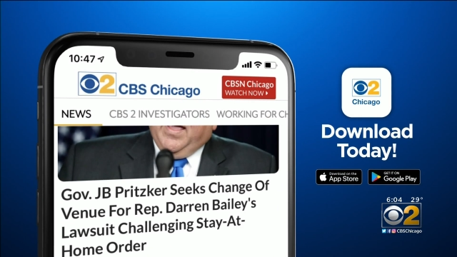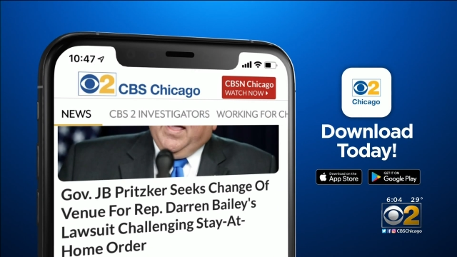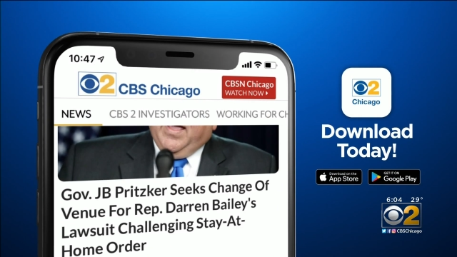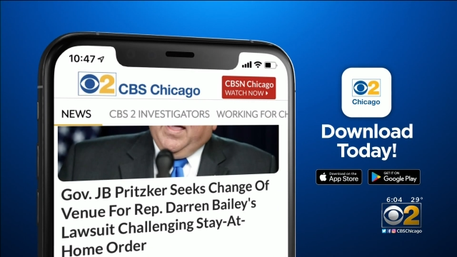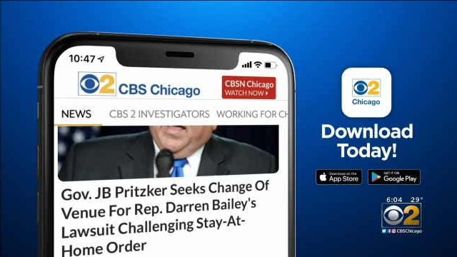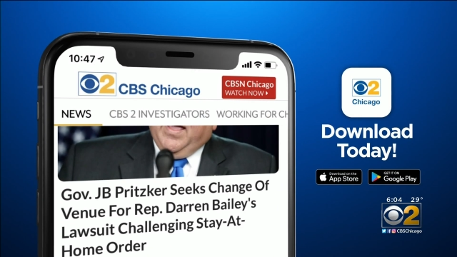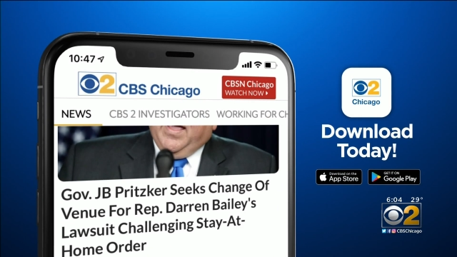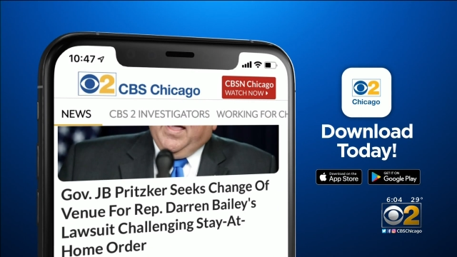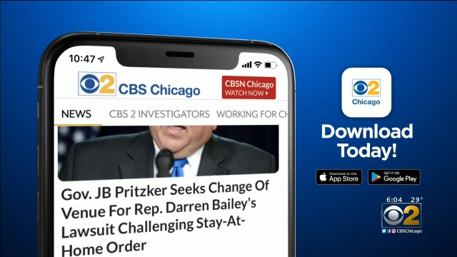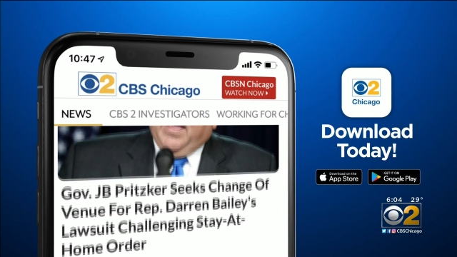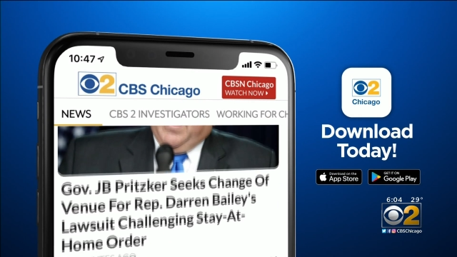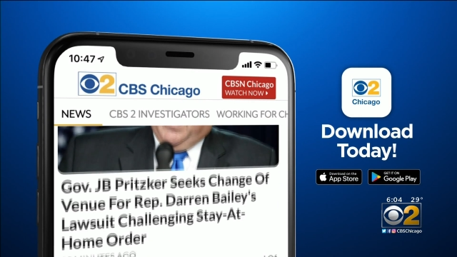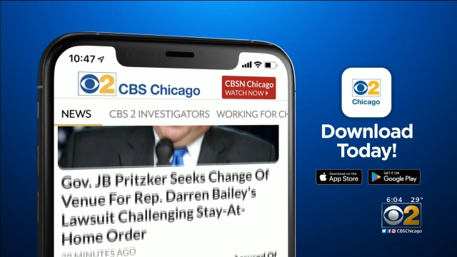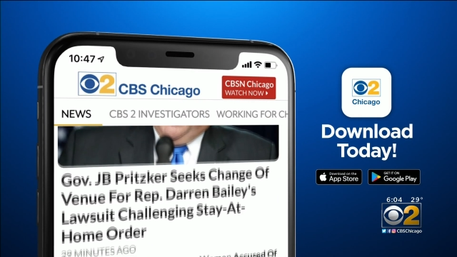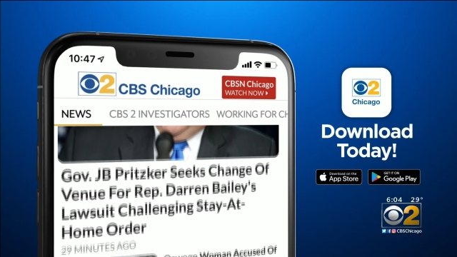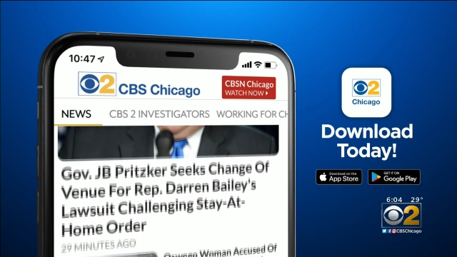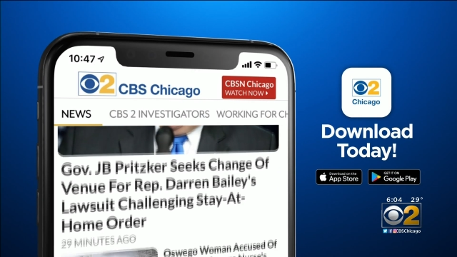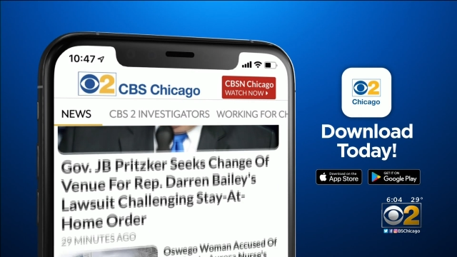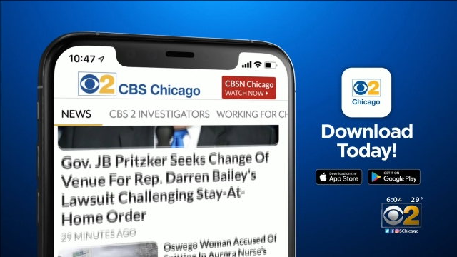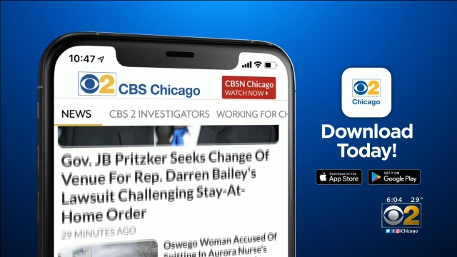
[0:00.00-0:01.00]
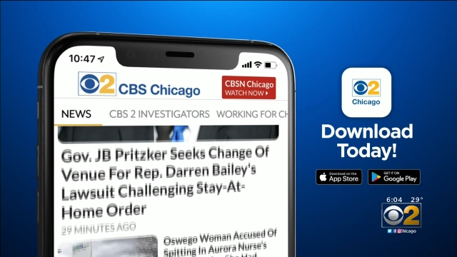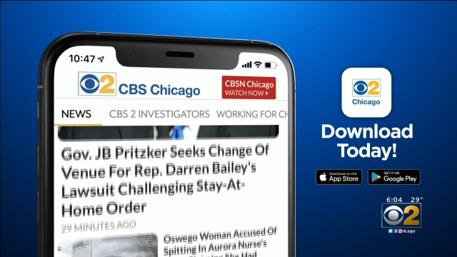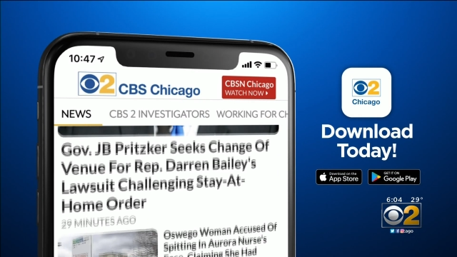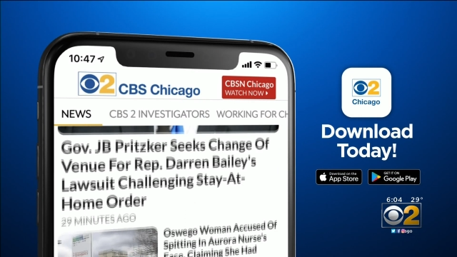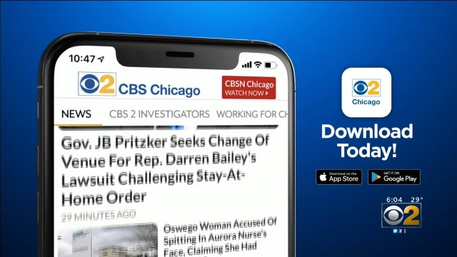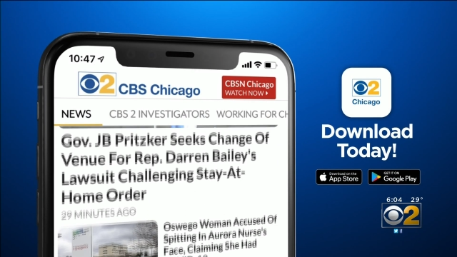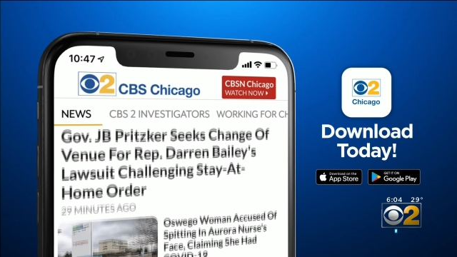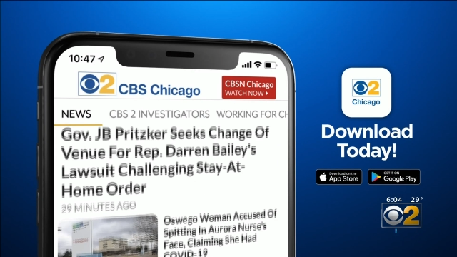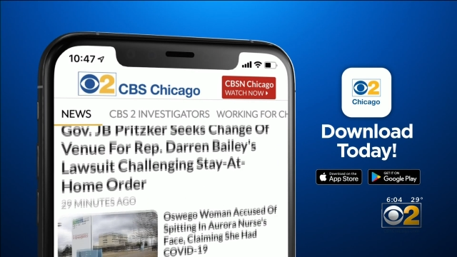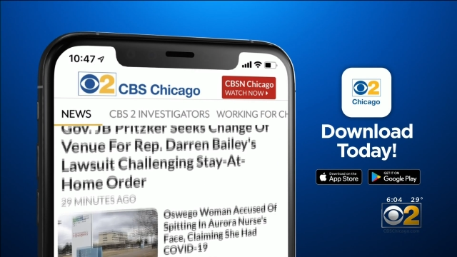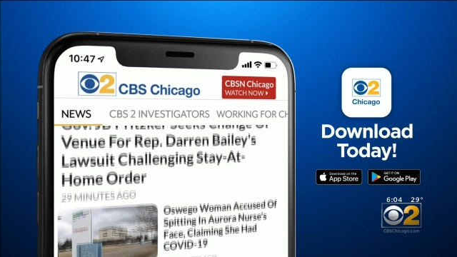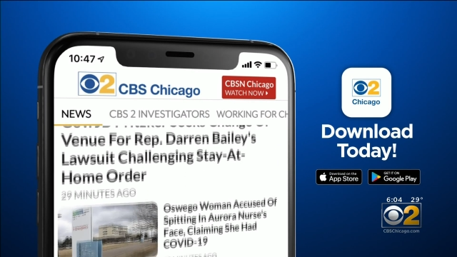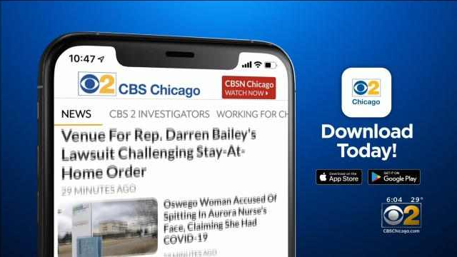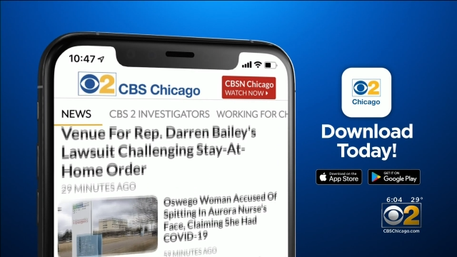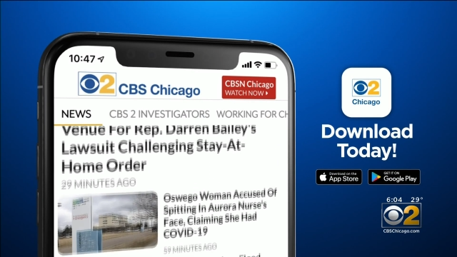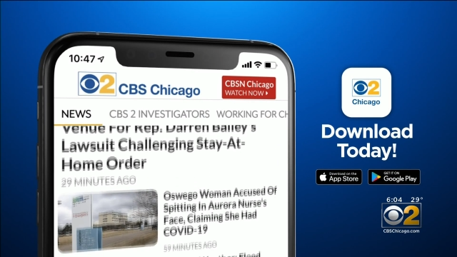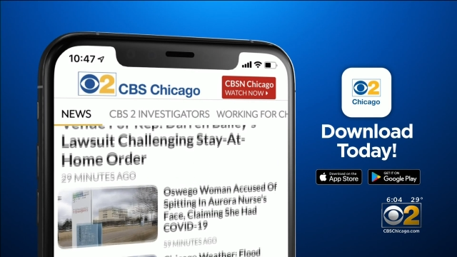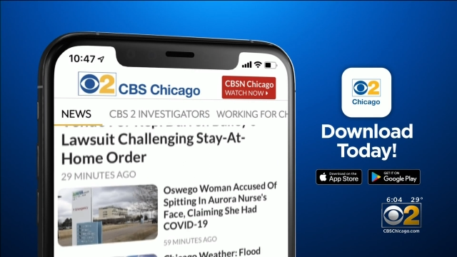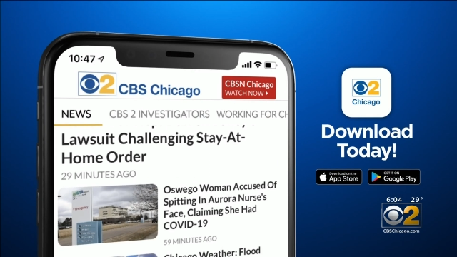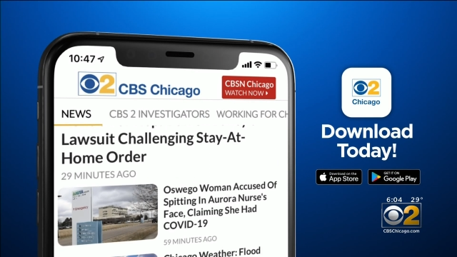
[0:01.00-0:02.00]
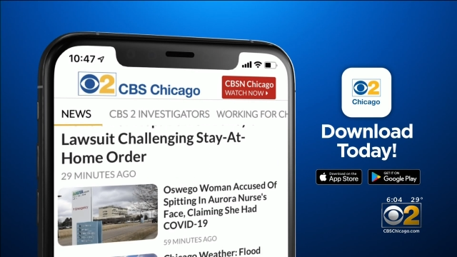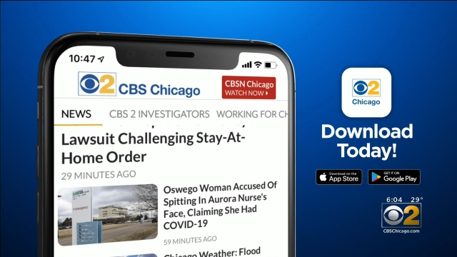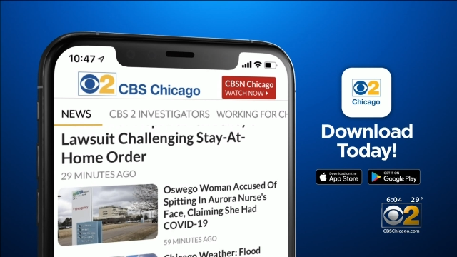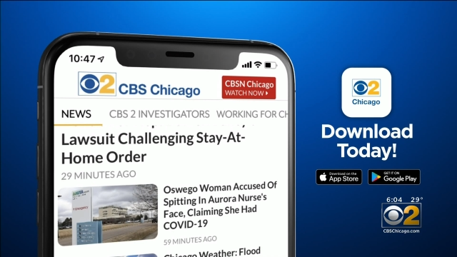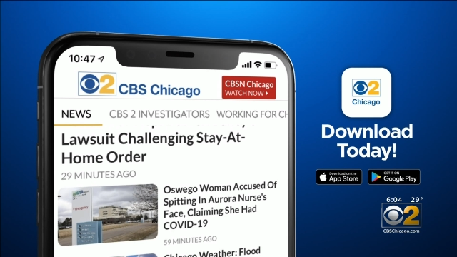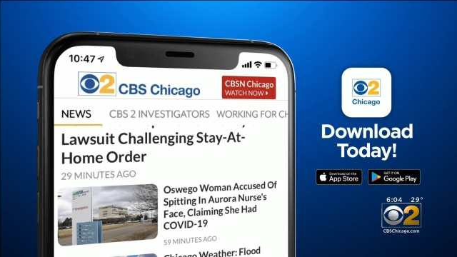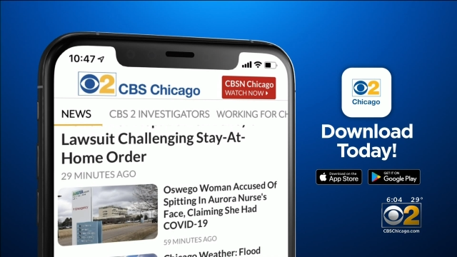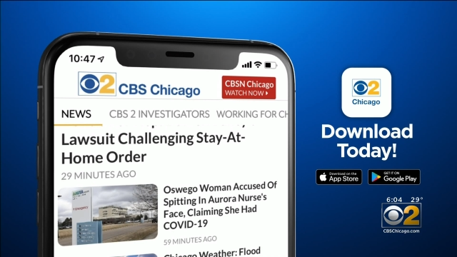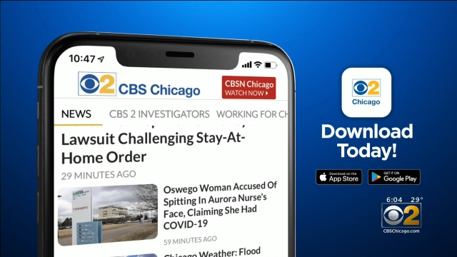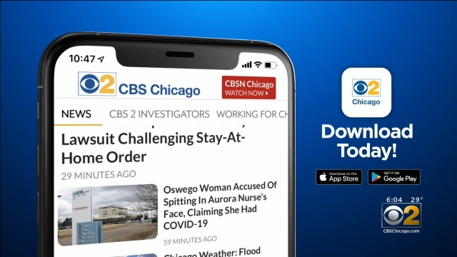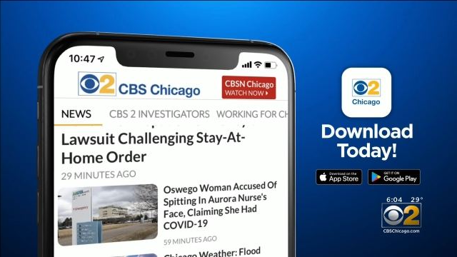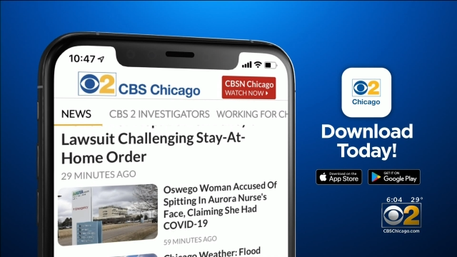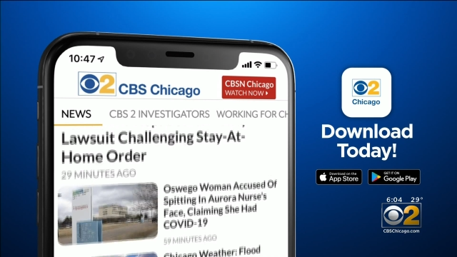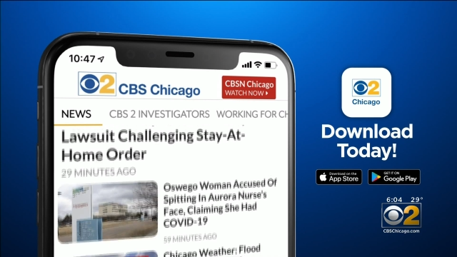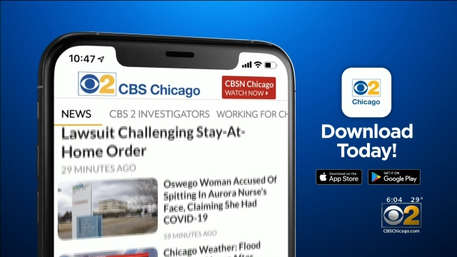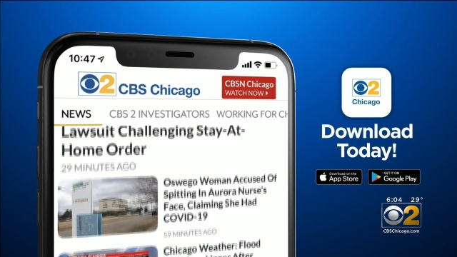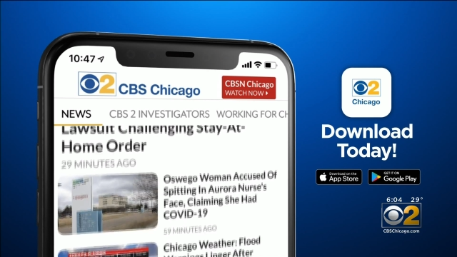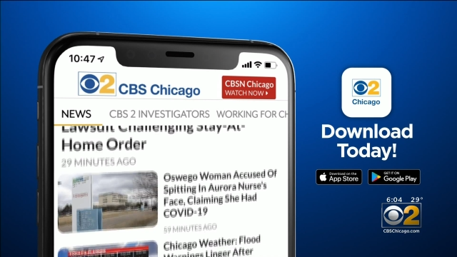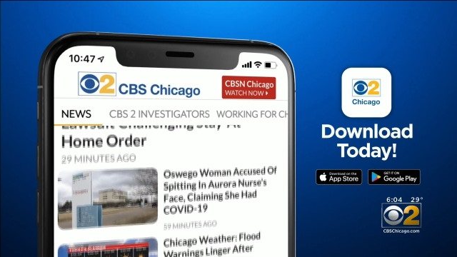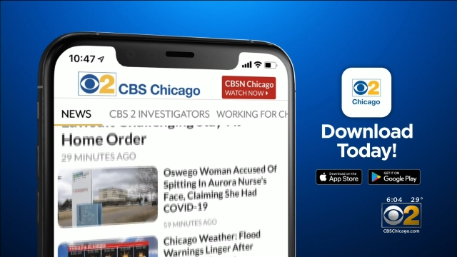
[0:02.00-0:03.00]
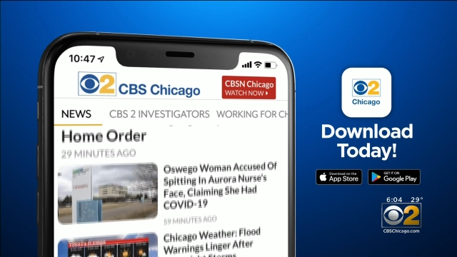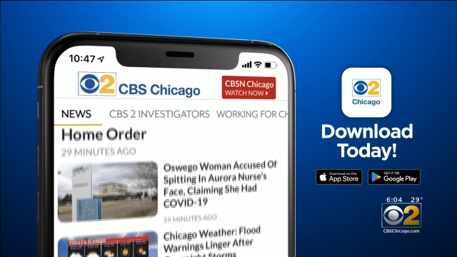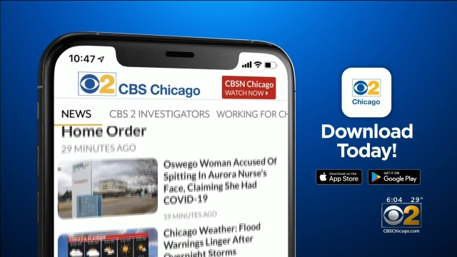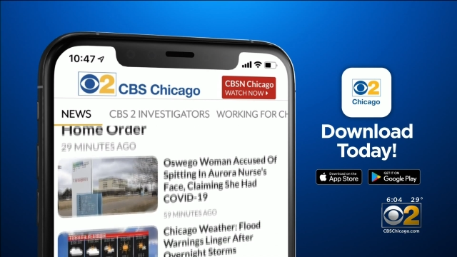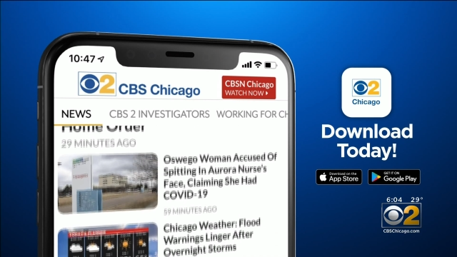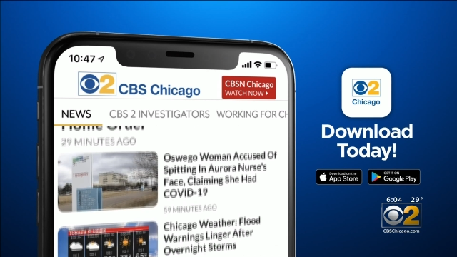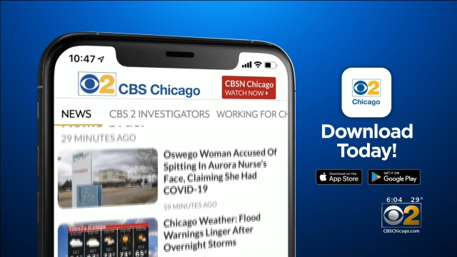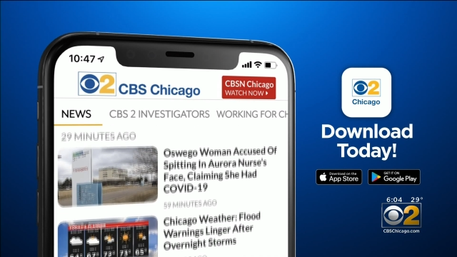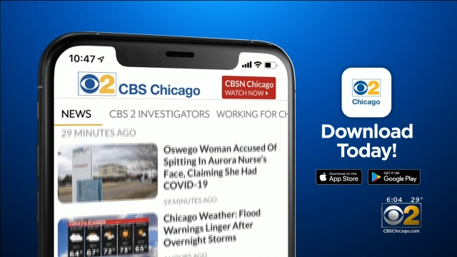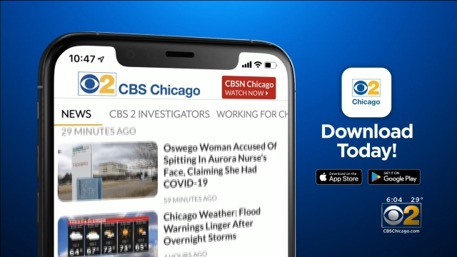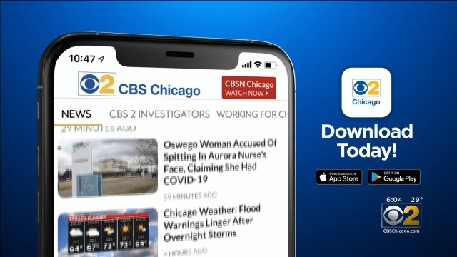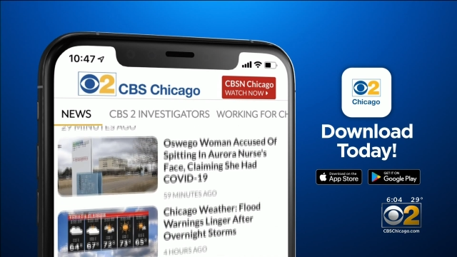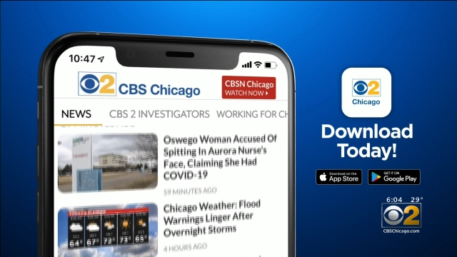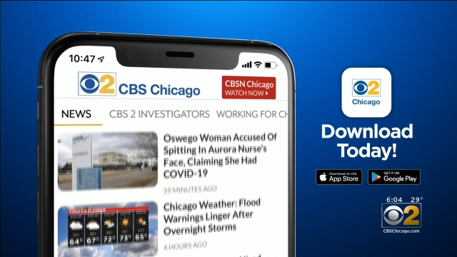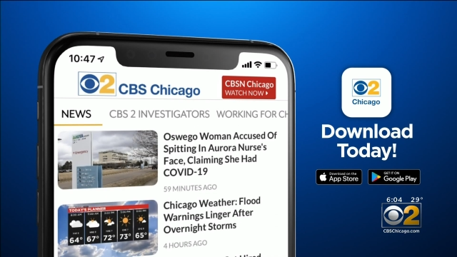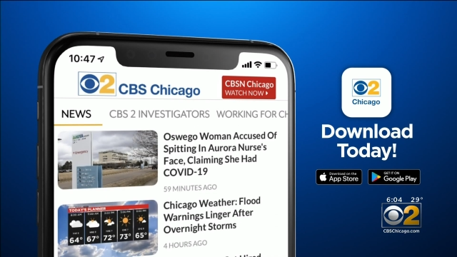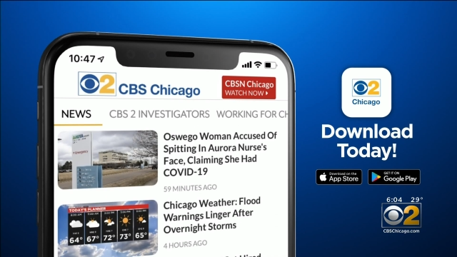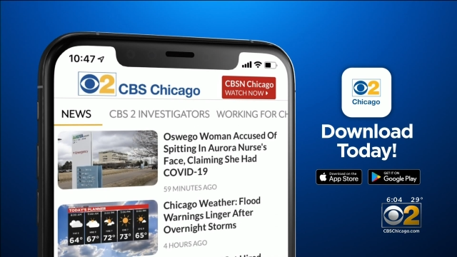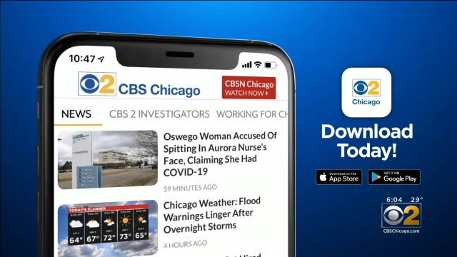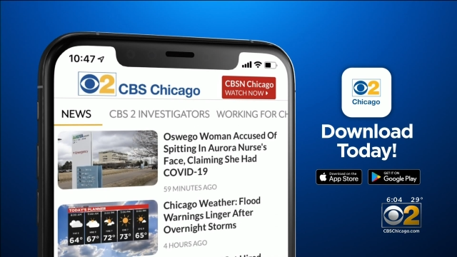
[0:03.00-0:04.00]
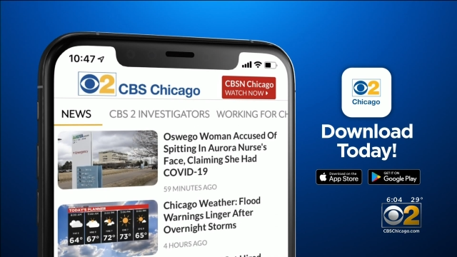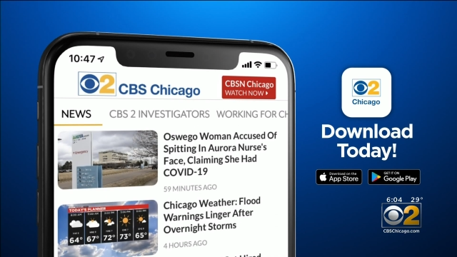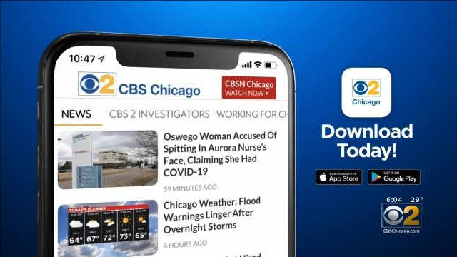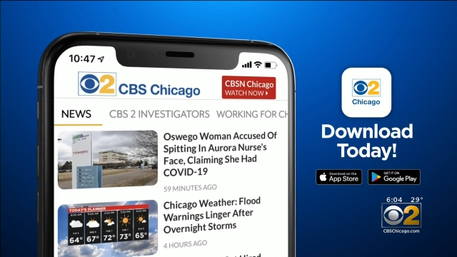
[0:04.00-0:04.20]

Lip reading: Nobody's mouth can be seen.